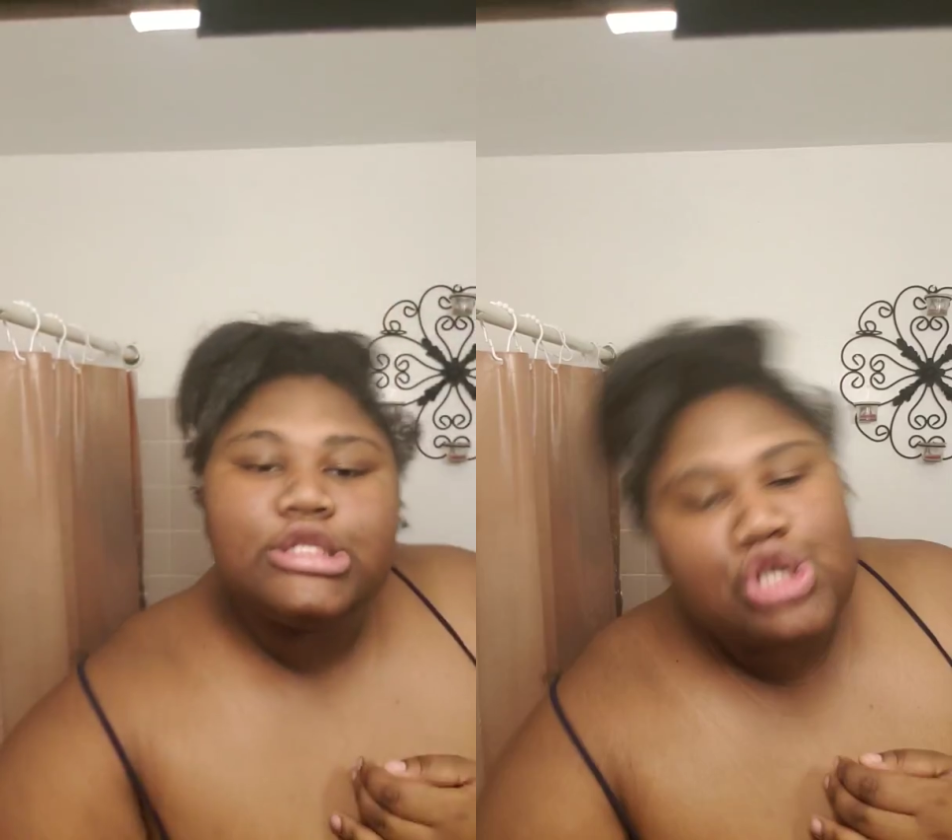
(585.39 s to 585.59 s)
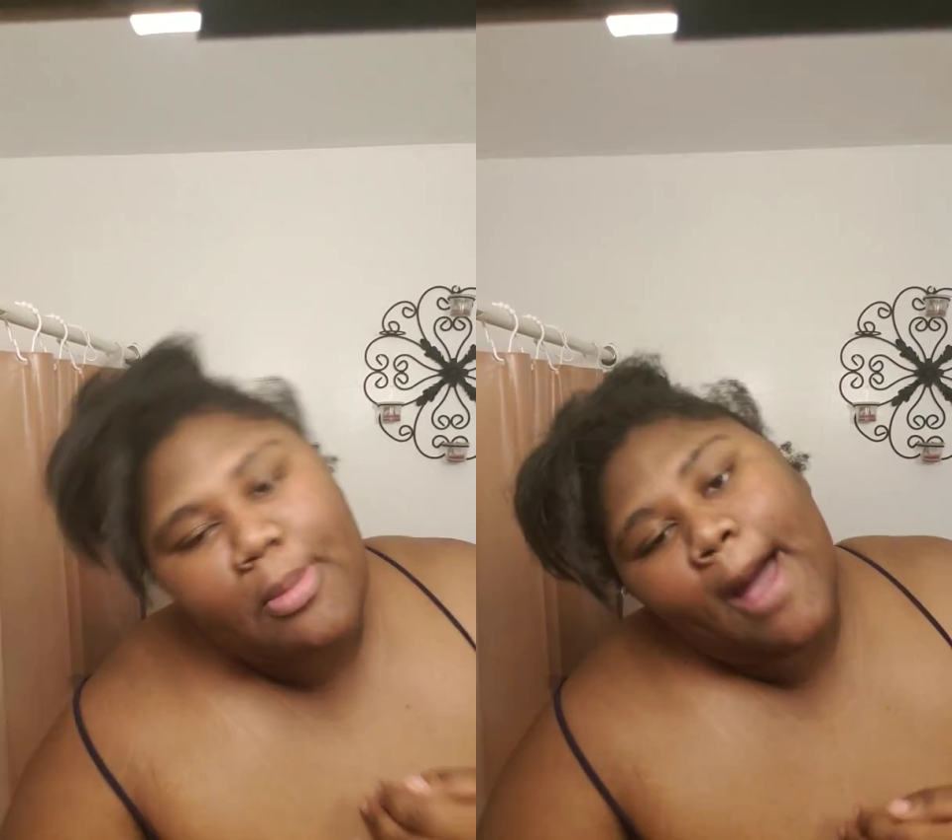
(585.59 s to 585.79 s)

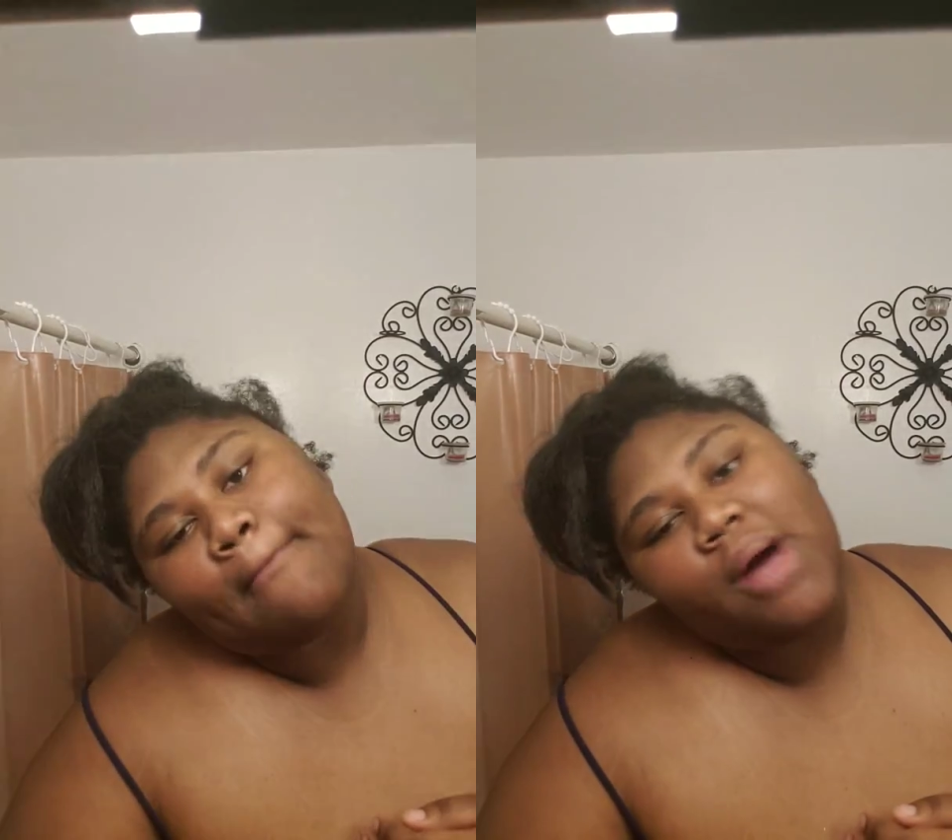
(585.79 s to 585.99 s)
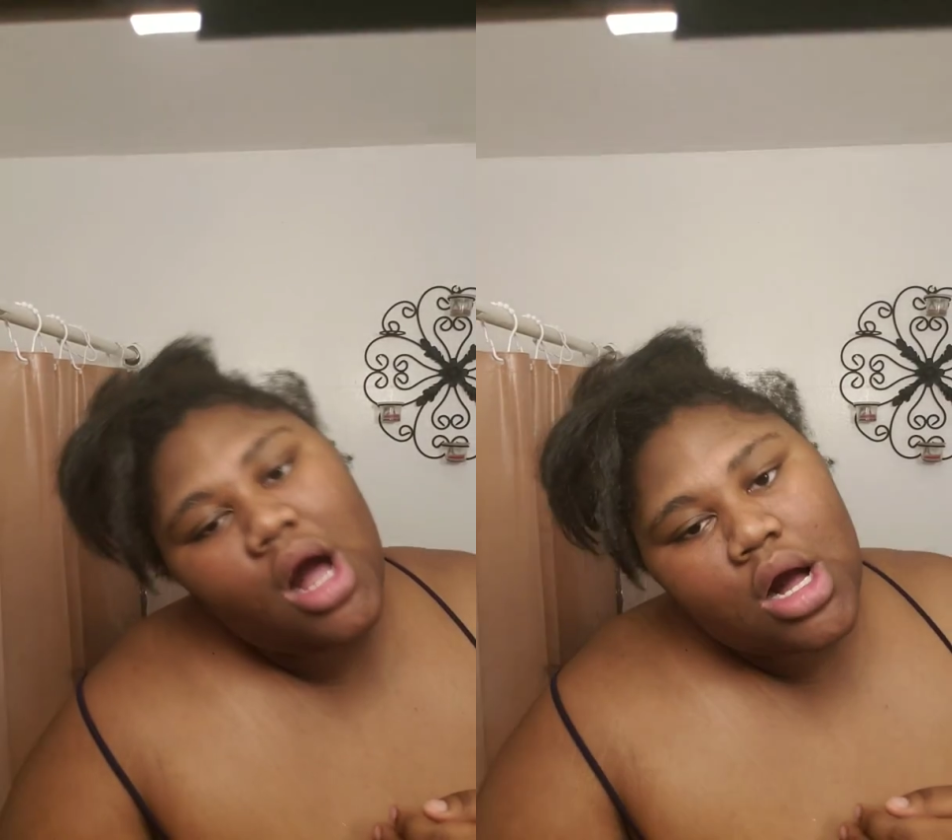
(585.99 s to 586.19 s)
to my
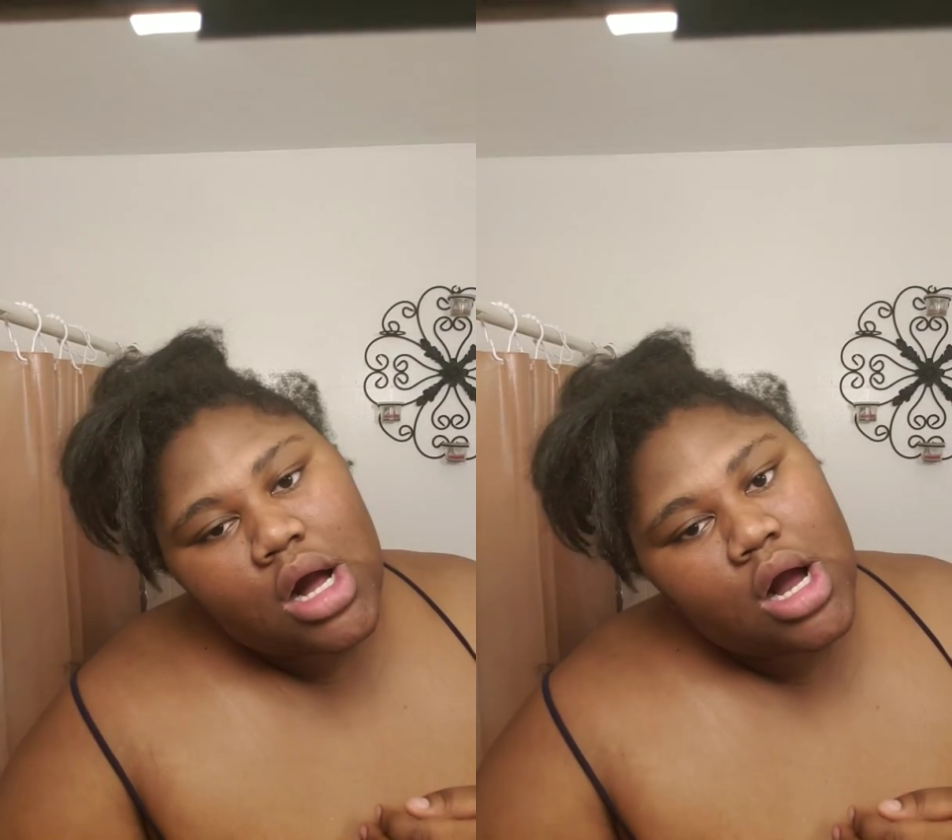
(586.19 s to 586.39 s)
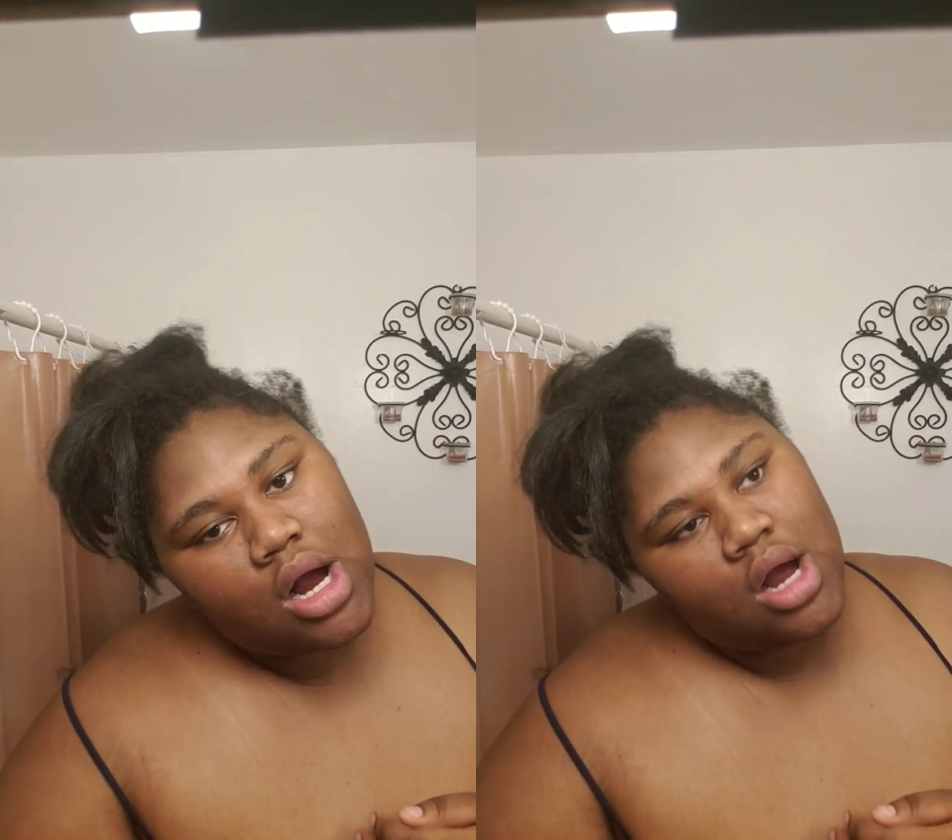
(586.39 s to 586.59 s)

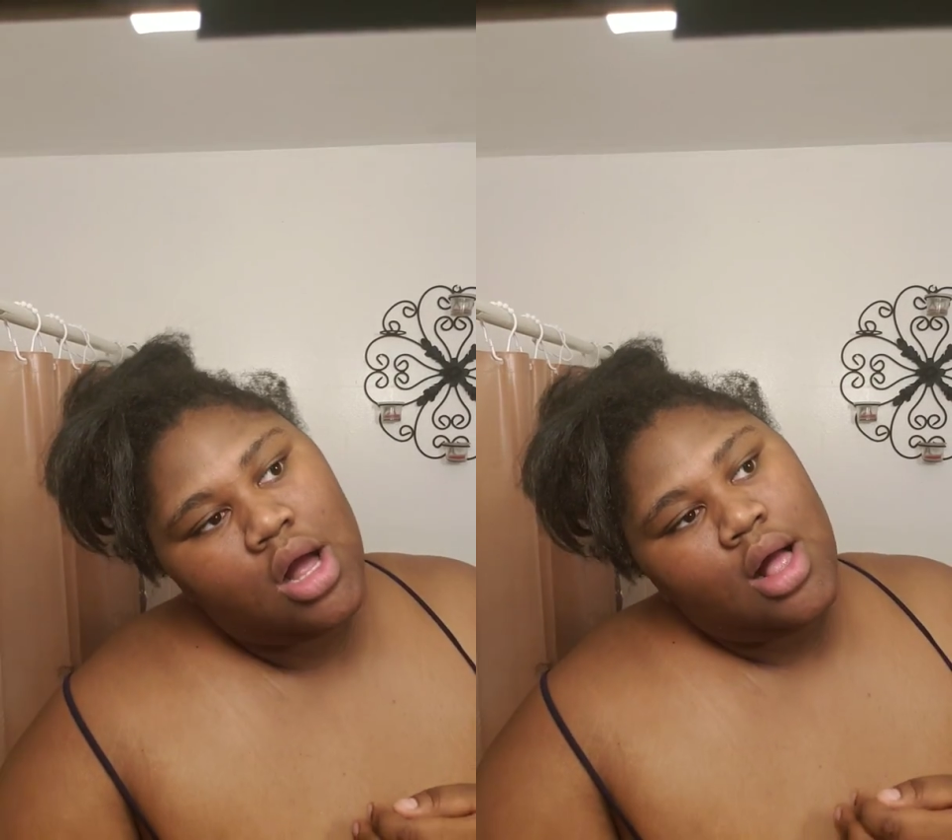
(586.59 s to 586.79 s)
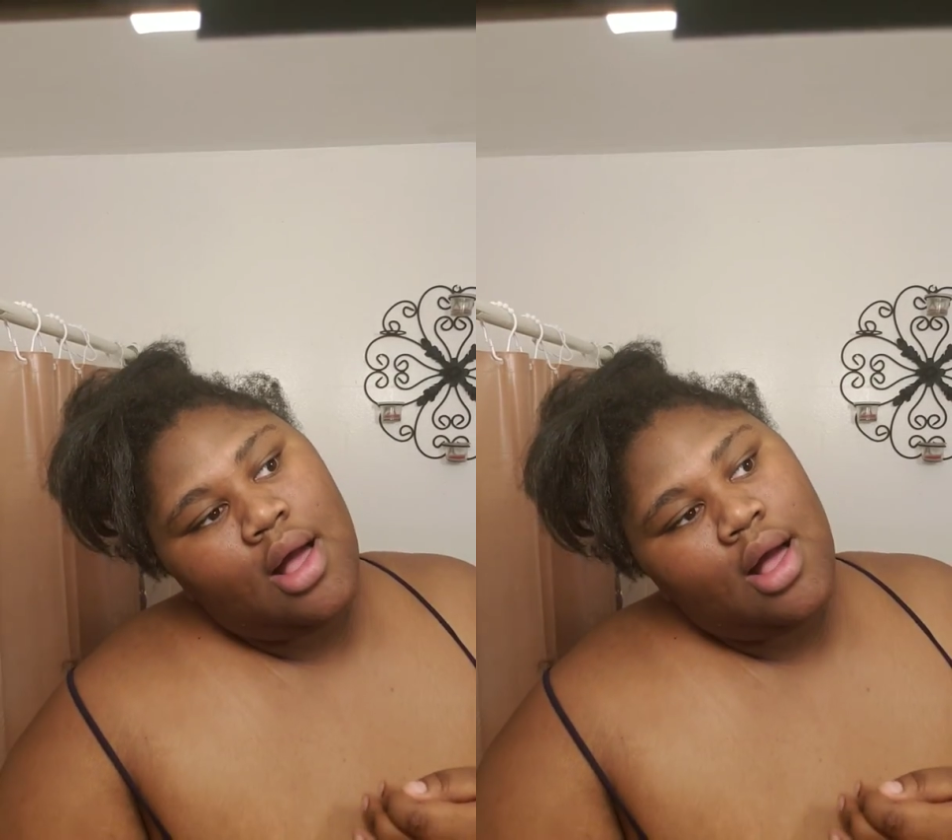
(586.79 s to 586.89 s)
book